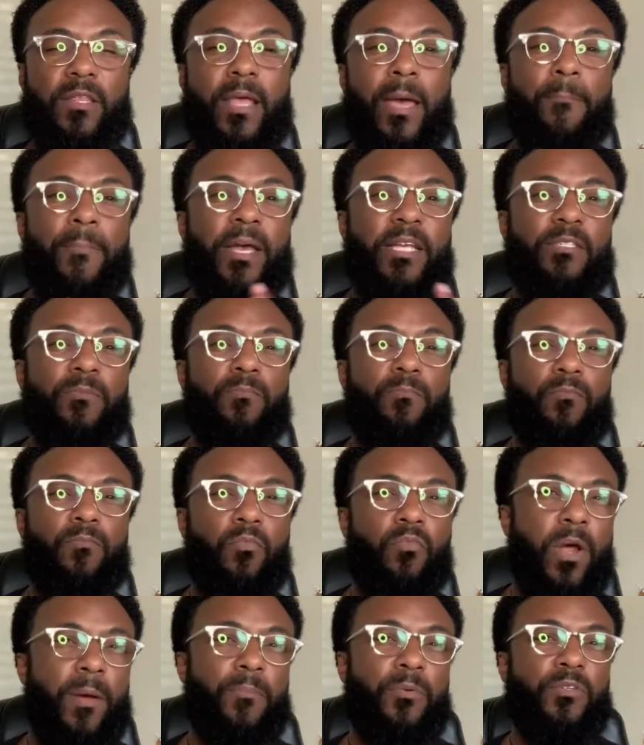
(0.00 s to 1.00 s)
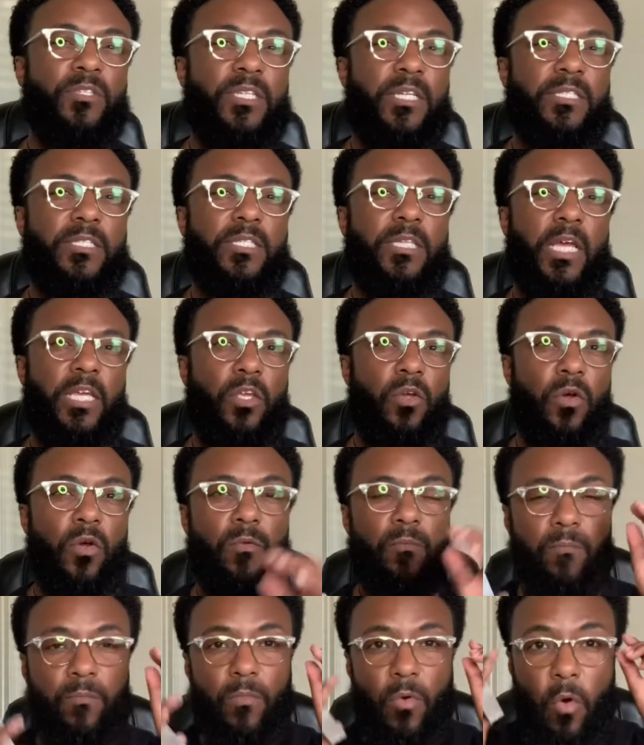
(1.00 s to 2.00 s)
and that best represents like
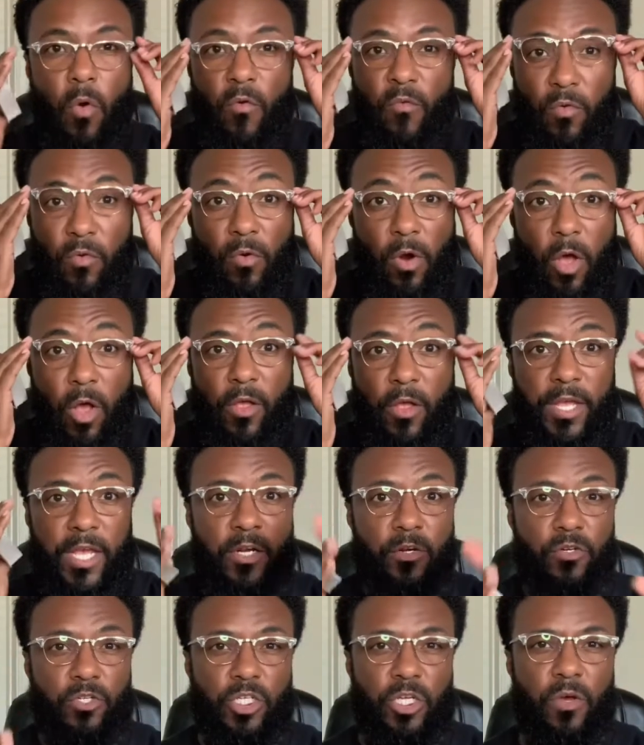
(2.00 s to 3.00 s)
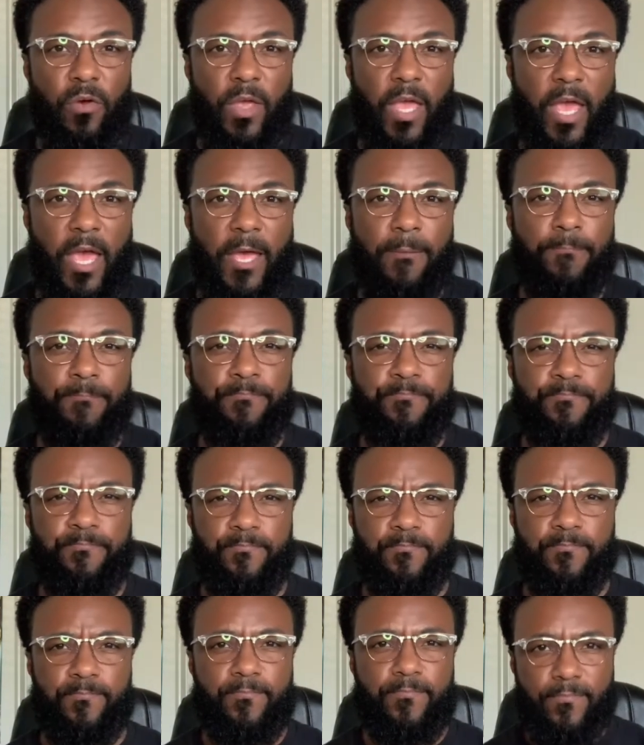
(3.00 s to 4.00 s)
your overall energy, okay?
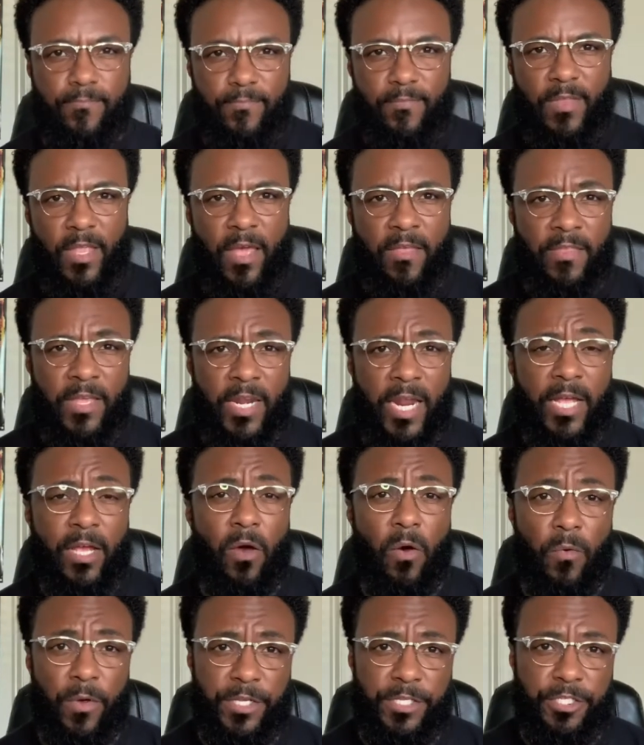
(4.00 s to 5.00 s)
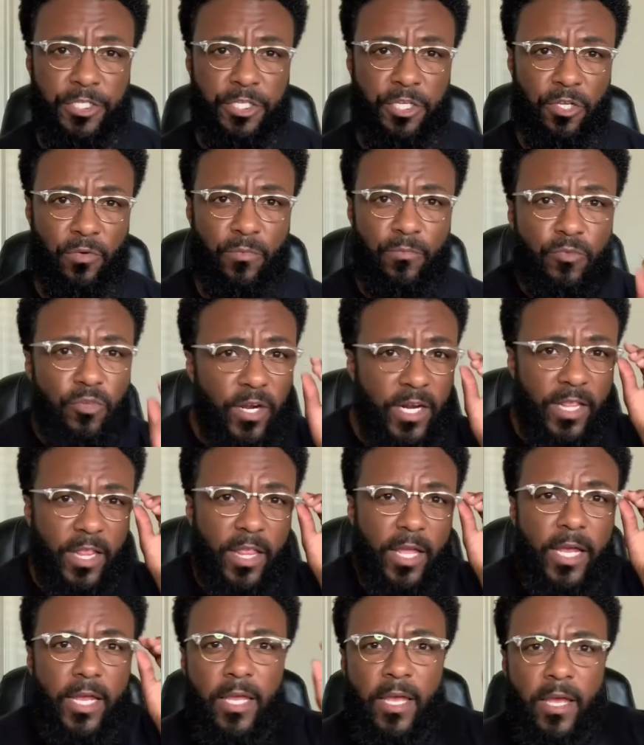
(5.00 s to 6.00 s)
And then I go into, trying to
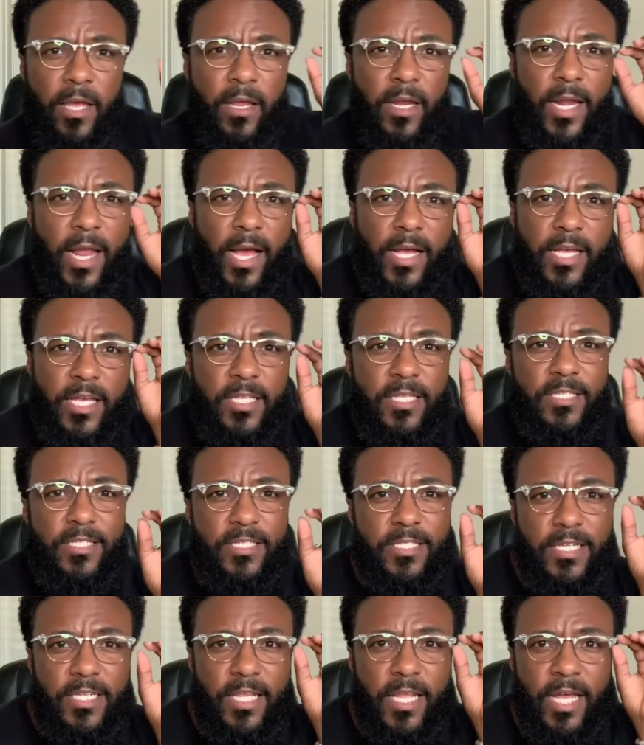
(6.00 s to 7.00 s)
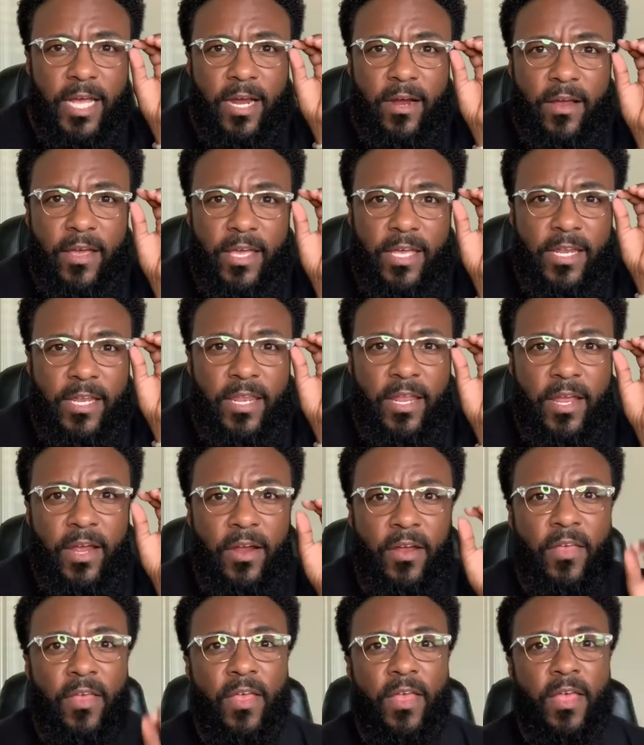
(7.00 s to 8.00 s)
like not get this glare in
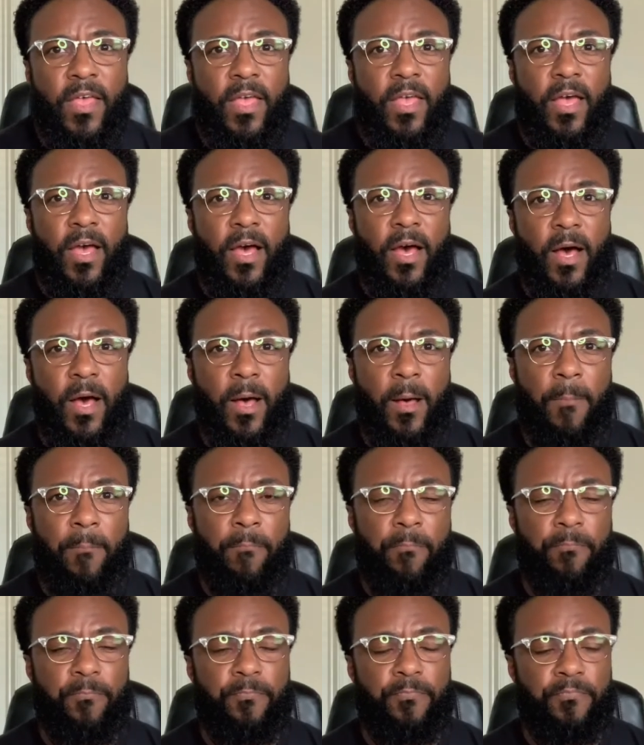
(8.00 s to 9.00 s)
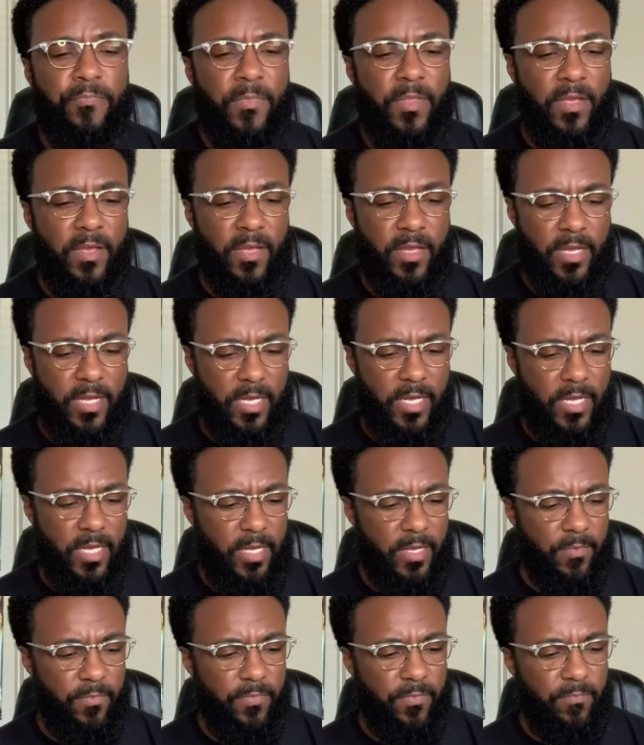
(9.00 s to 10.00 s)
there. Then
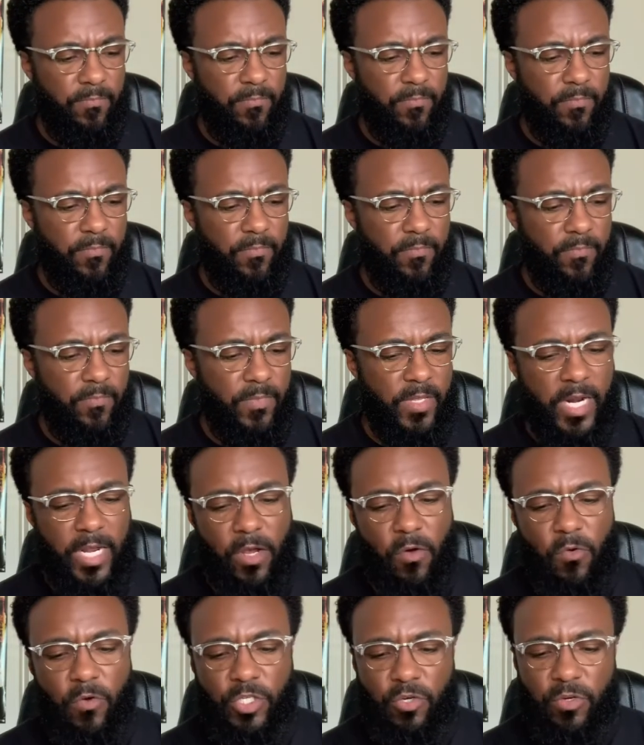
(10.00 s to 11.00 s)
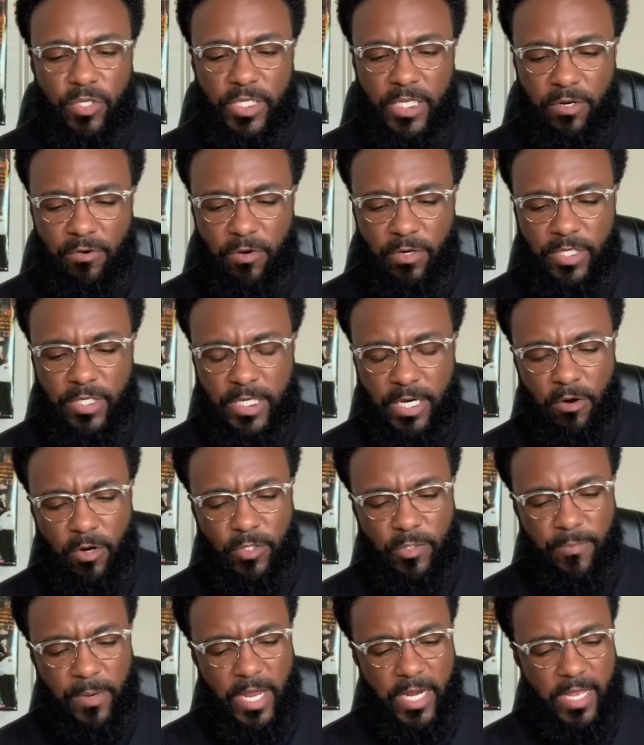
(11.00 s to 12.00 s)
I go into a
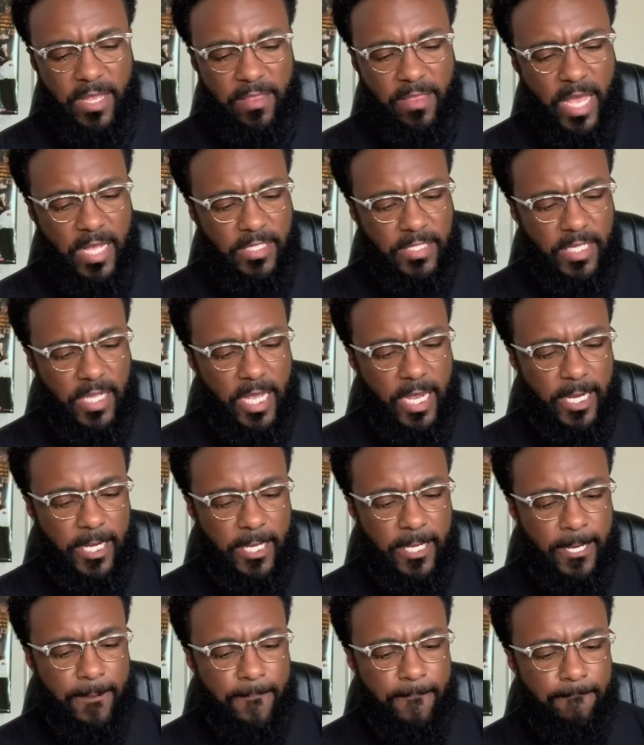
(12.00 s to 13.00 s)
tarot spread, and that's like